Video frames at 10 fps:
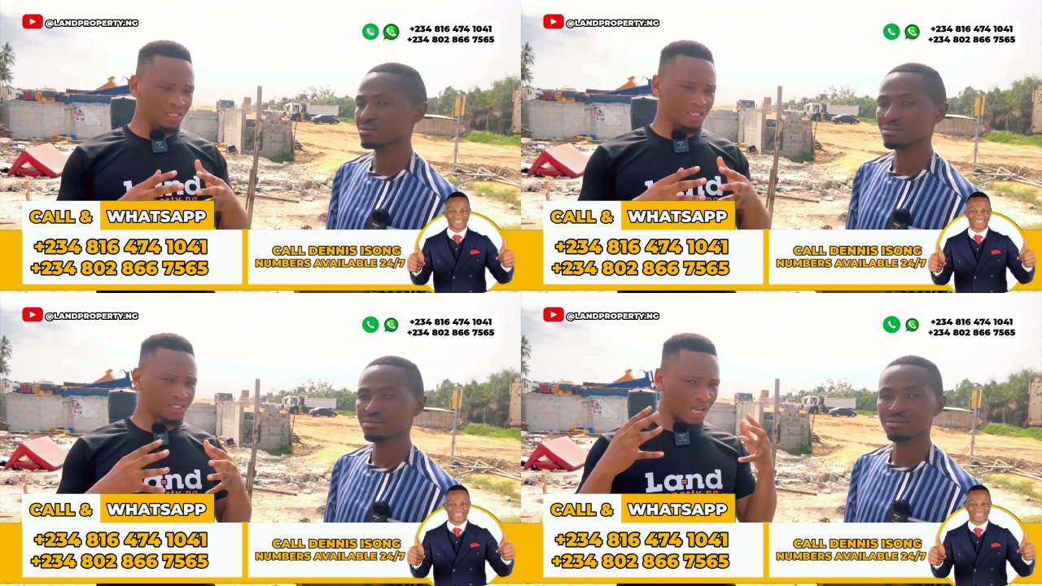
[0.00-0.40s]

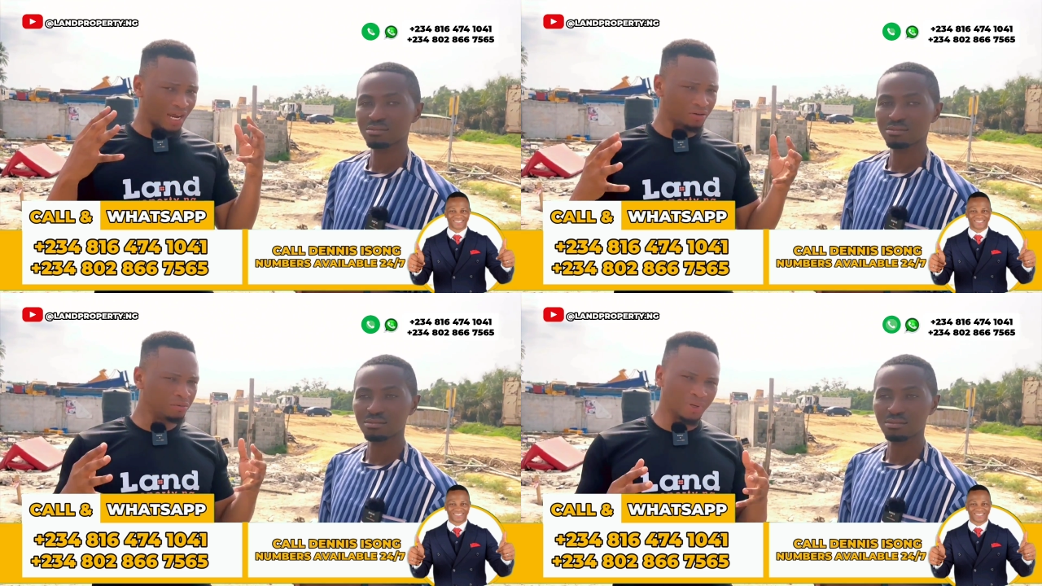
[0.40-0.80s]
Speaker 1: is our
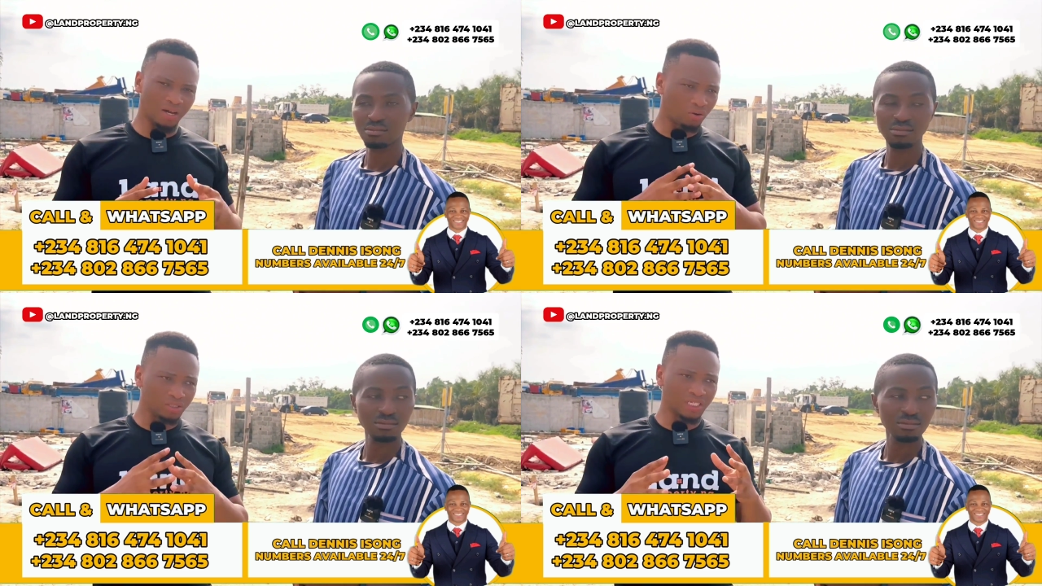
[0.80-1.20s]
number.
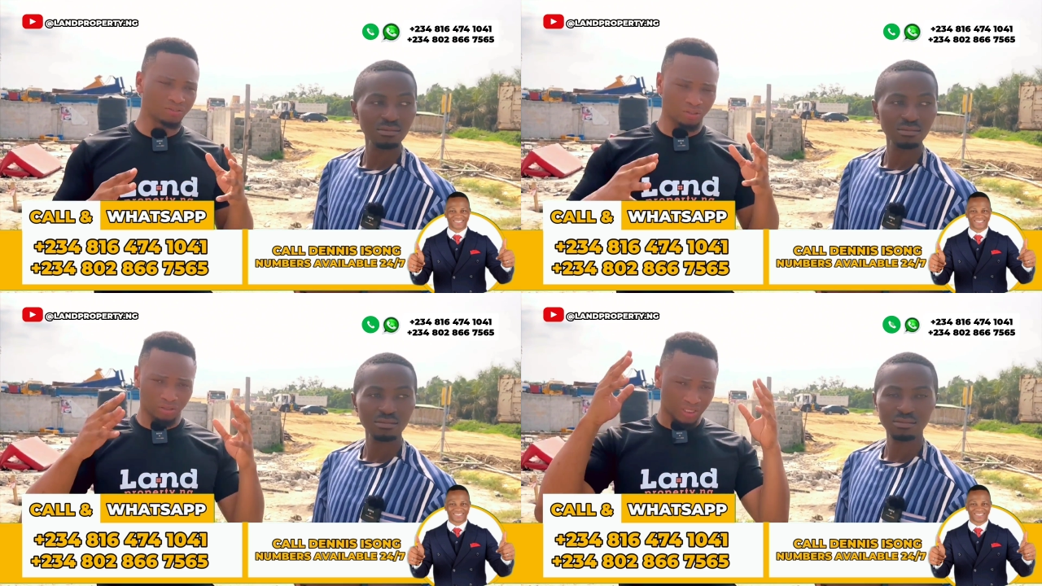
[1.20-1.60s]

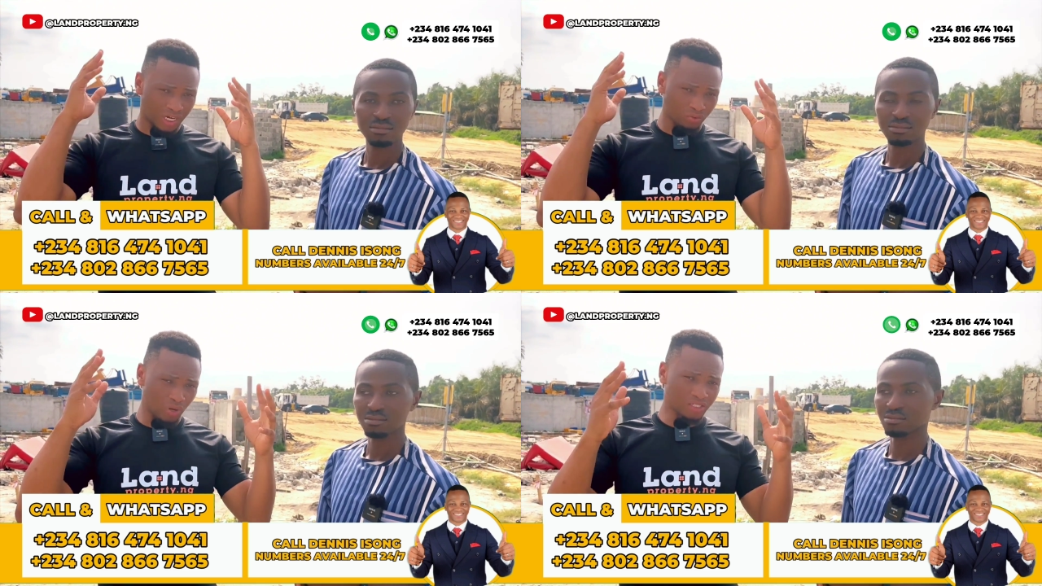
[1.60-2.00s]
Contact us
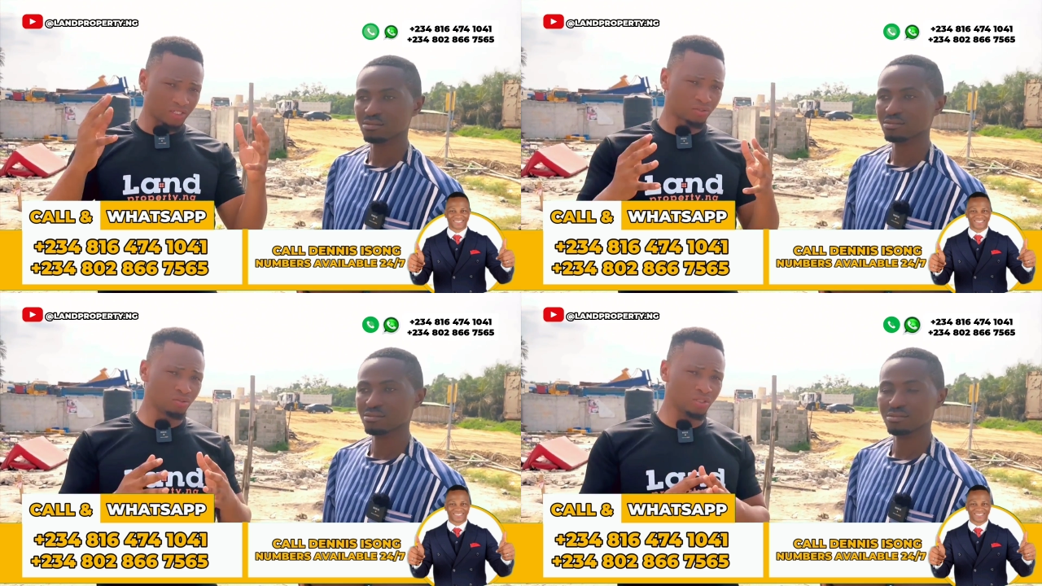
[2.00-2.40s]
and we'll
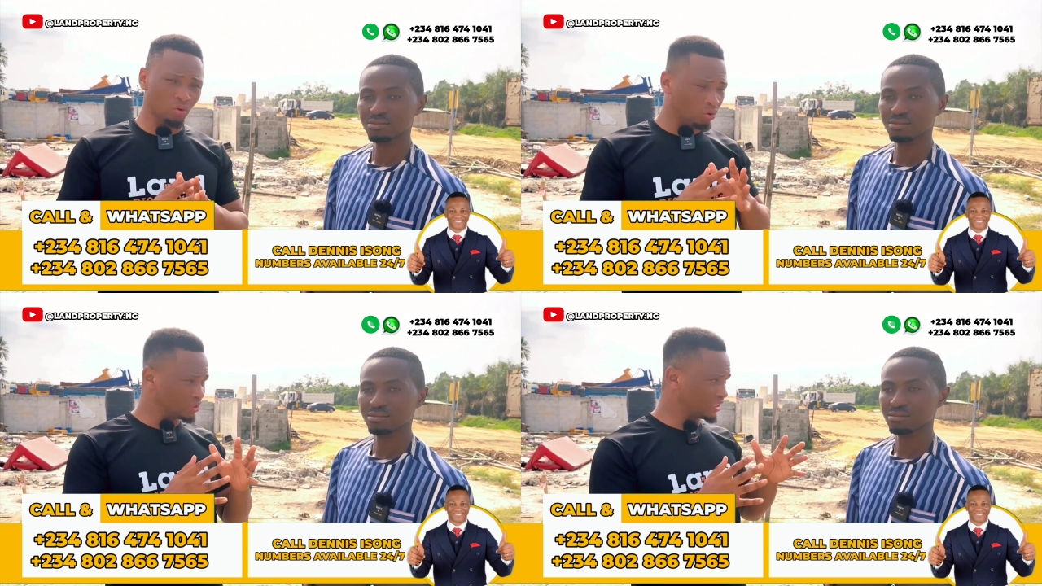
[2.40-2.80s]
assist you
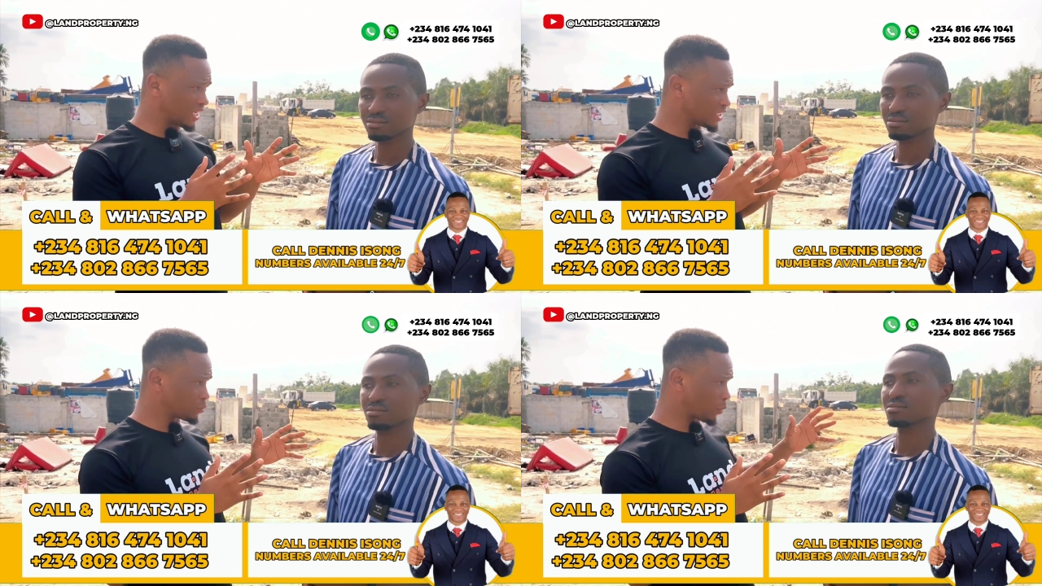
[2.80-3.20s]
in,
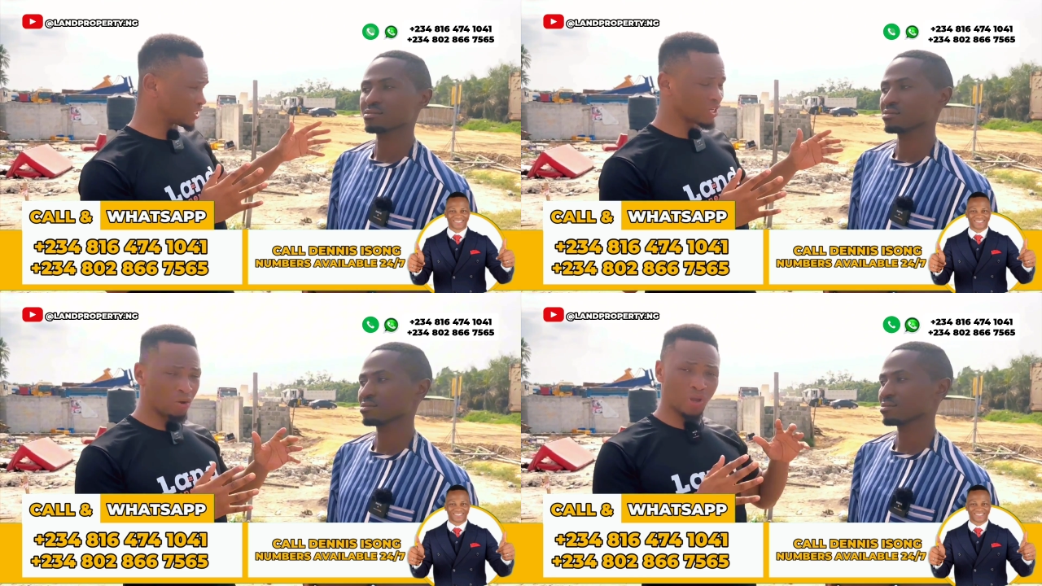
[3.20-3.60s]
getting
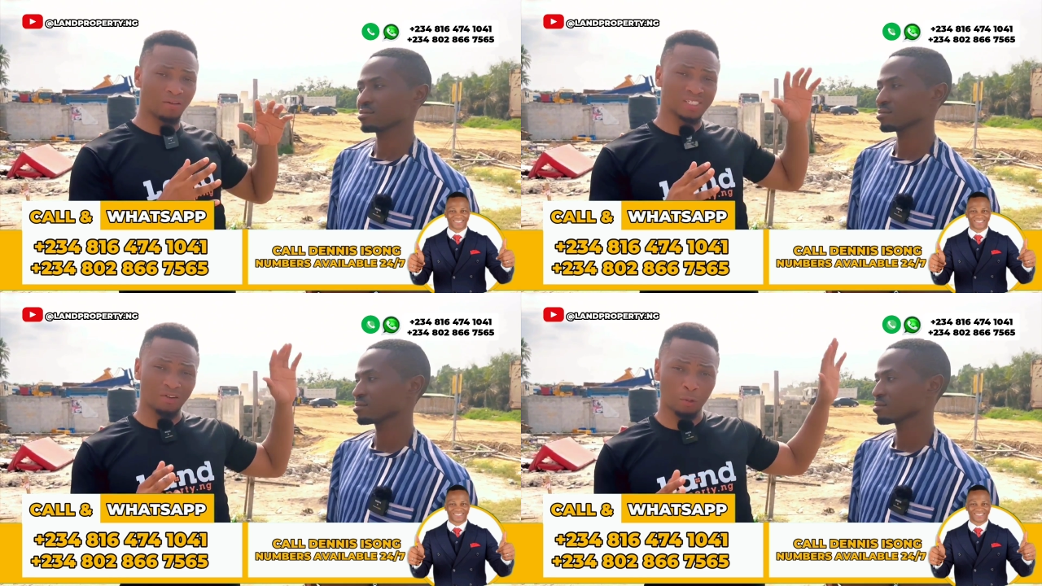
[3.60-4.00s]
property. And we have
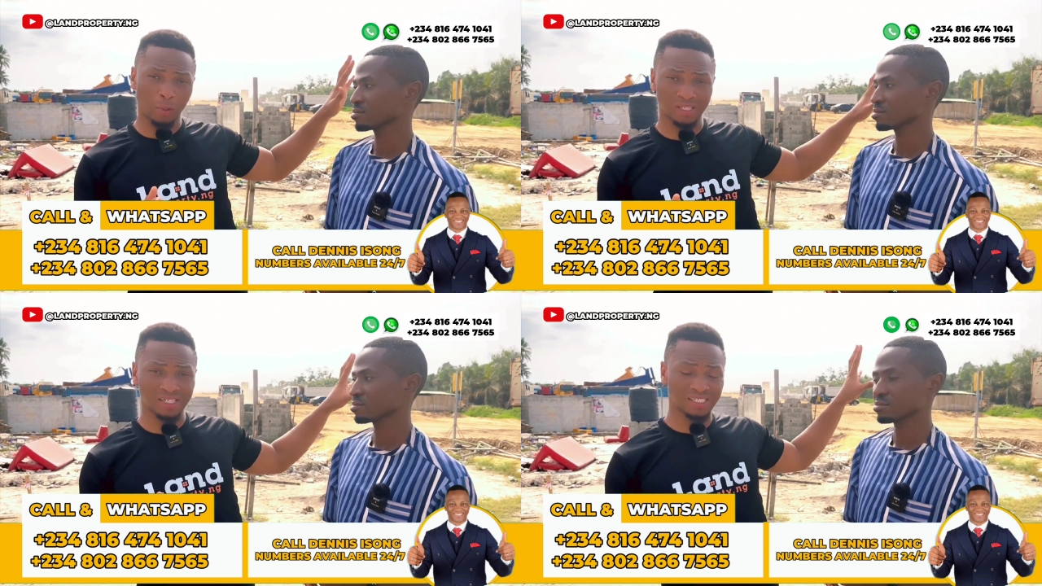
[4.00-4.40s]
several
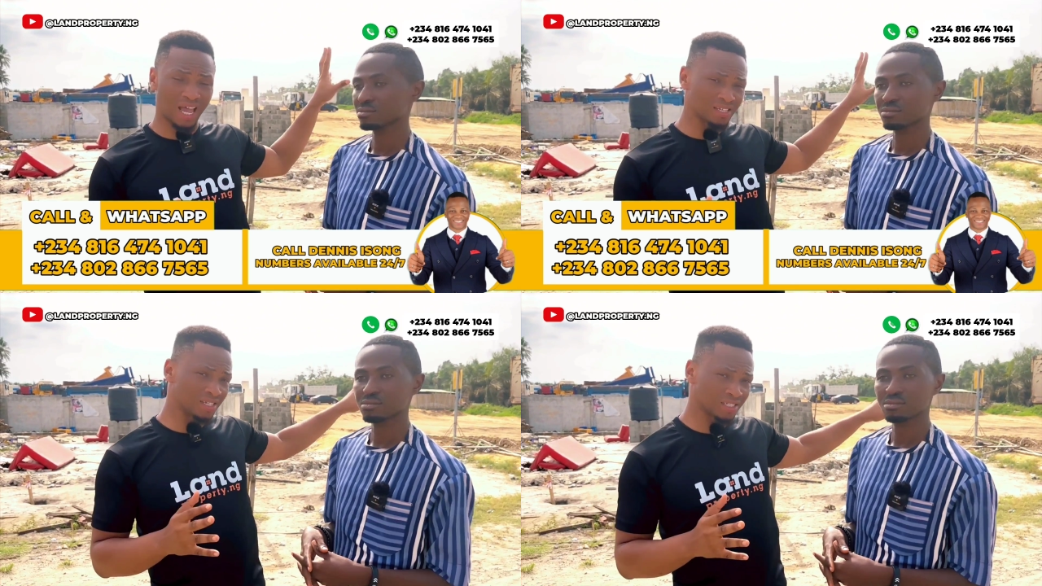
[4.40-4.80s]
properties in these
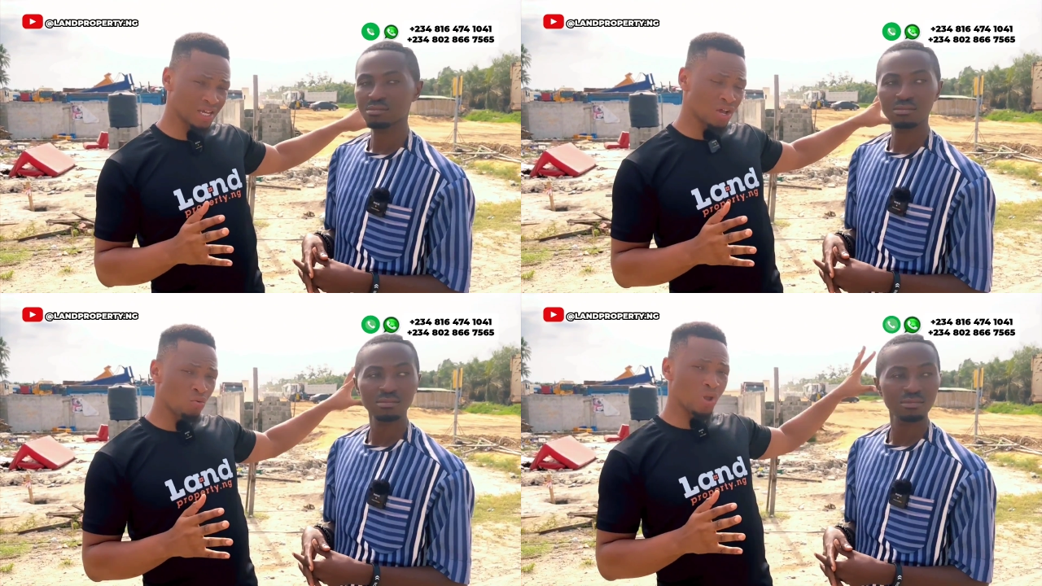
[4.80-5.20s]
houses.
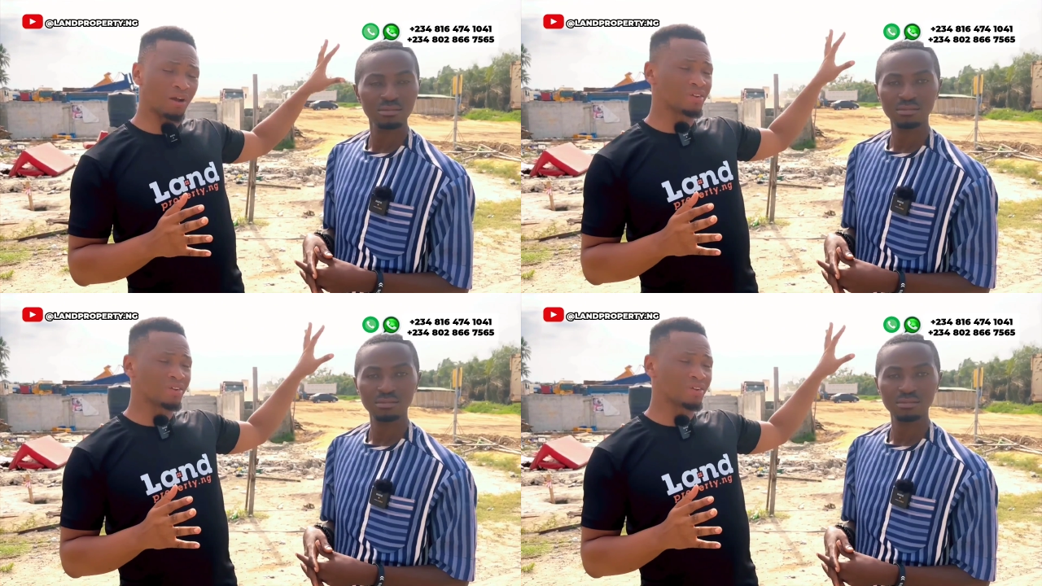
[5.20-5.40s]
We